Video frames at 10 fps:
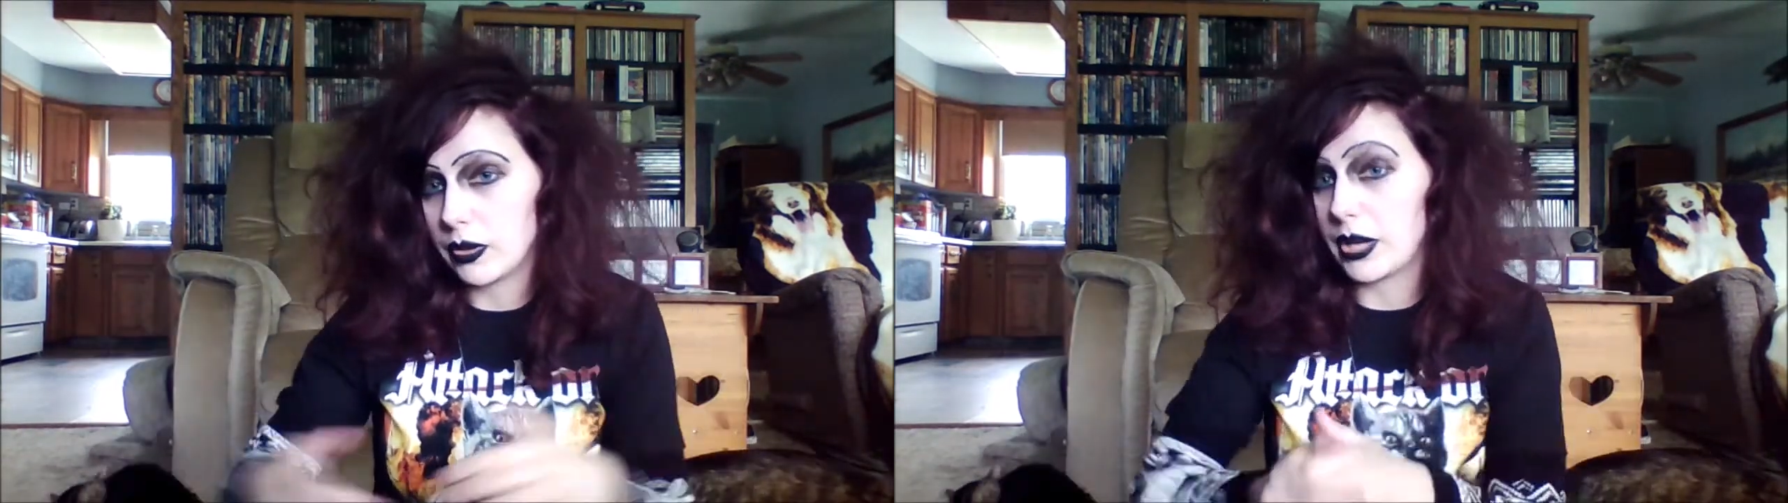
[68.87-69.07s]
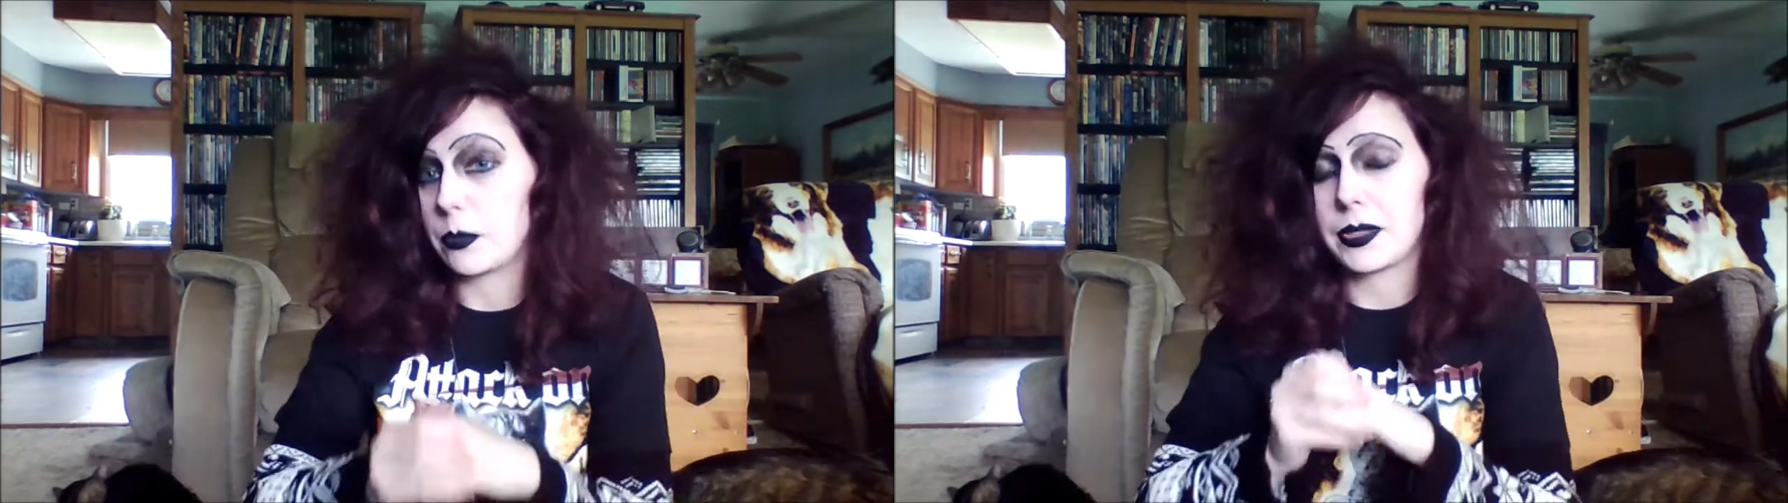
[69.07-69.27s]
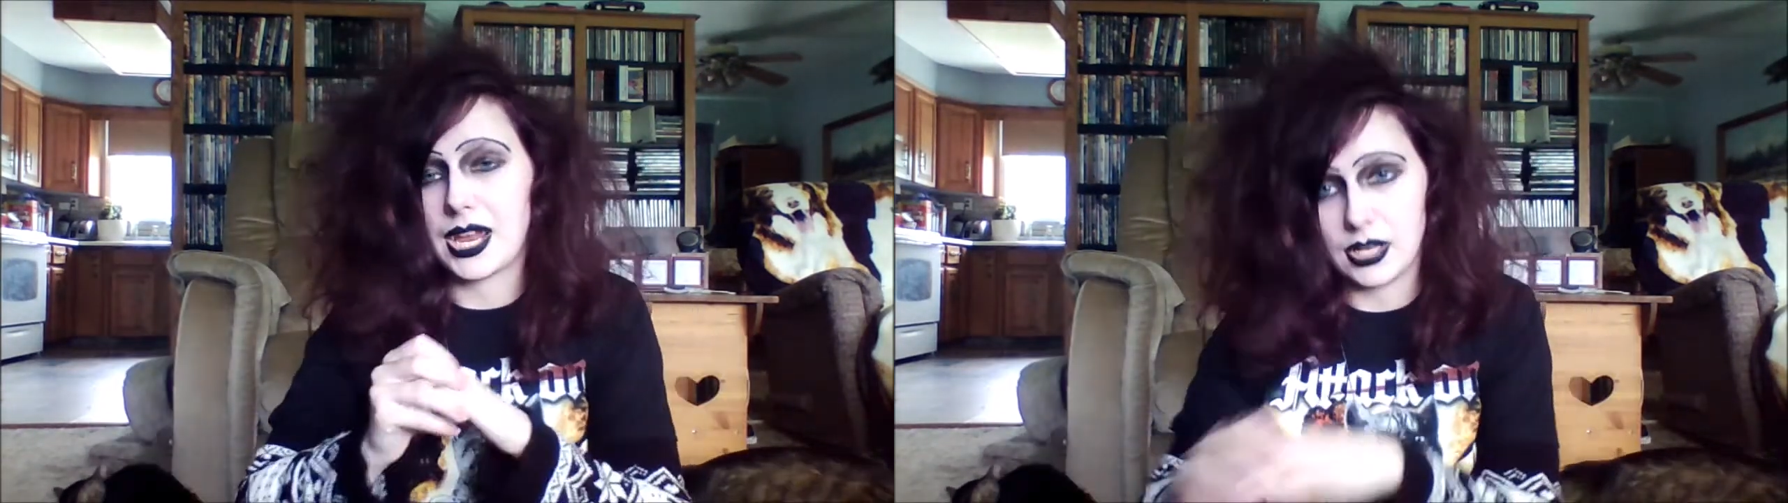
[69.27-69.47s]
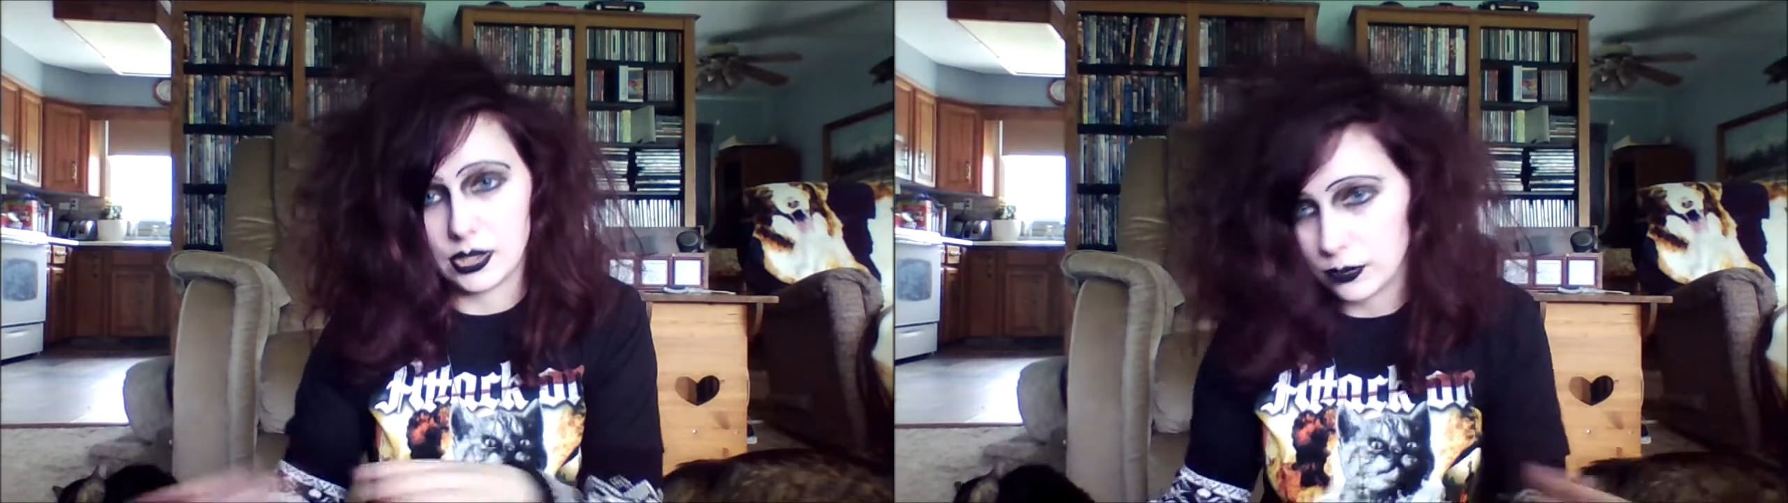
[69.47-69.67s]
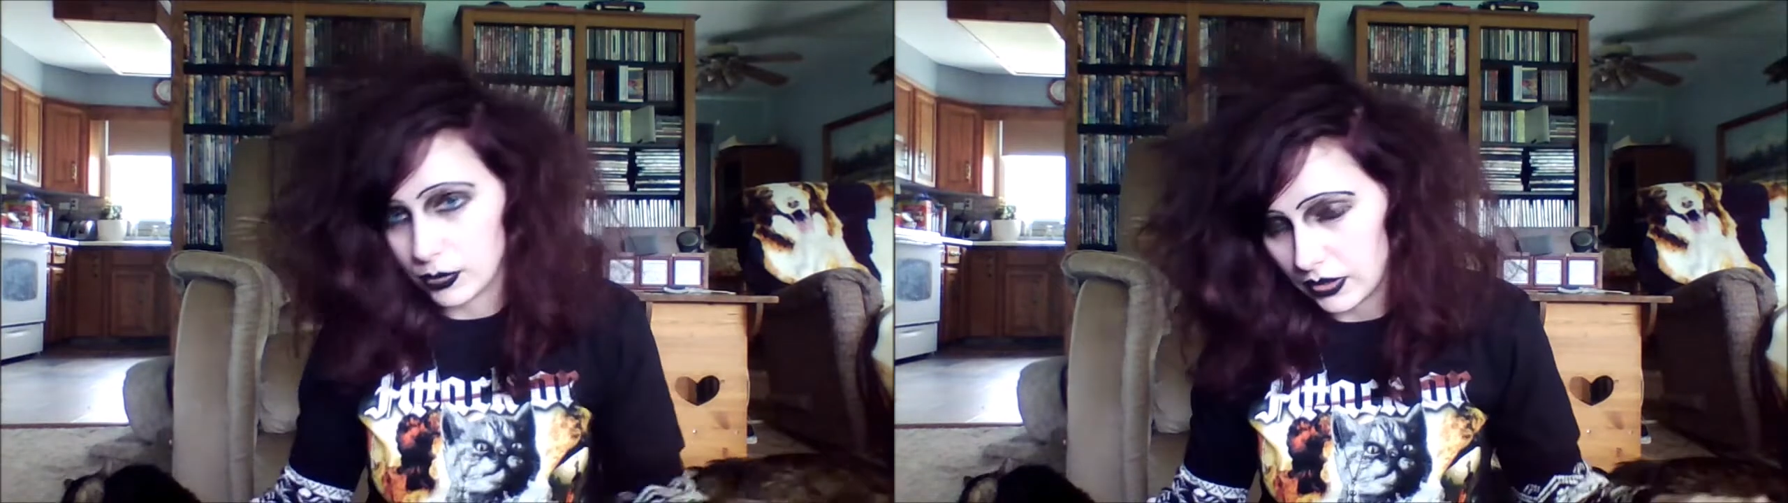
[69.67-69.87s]
like with any
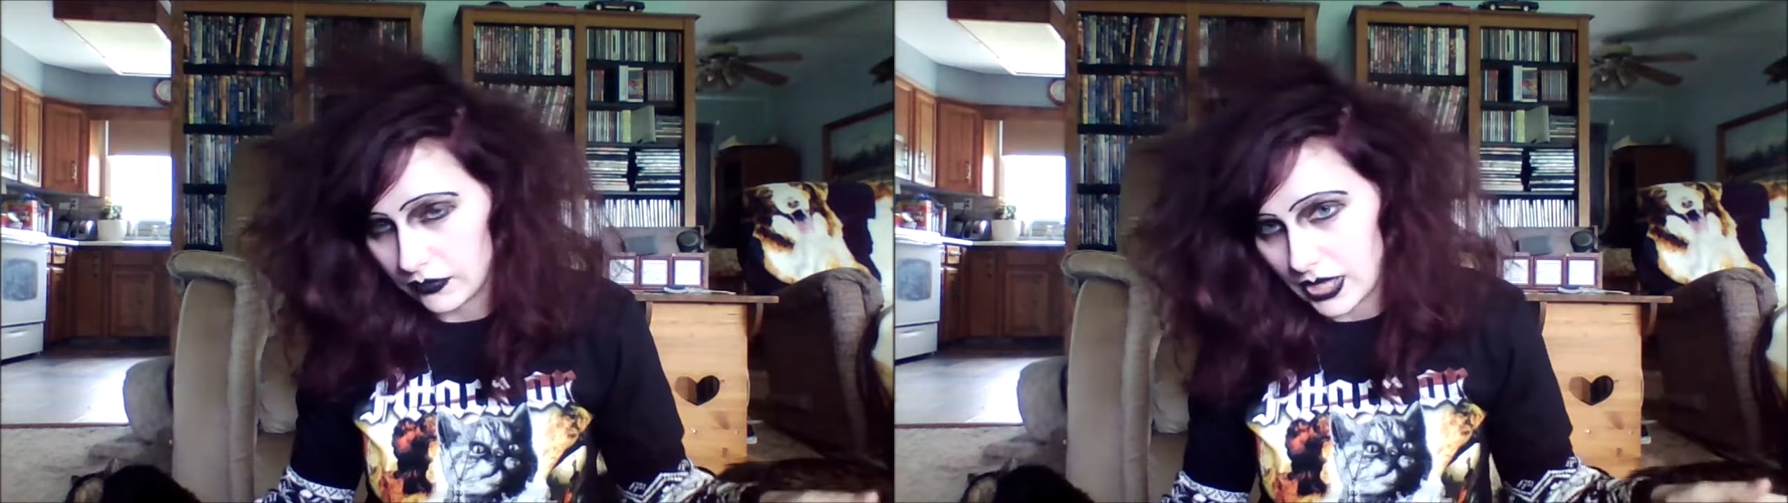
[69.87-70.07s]
other breed of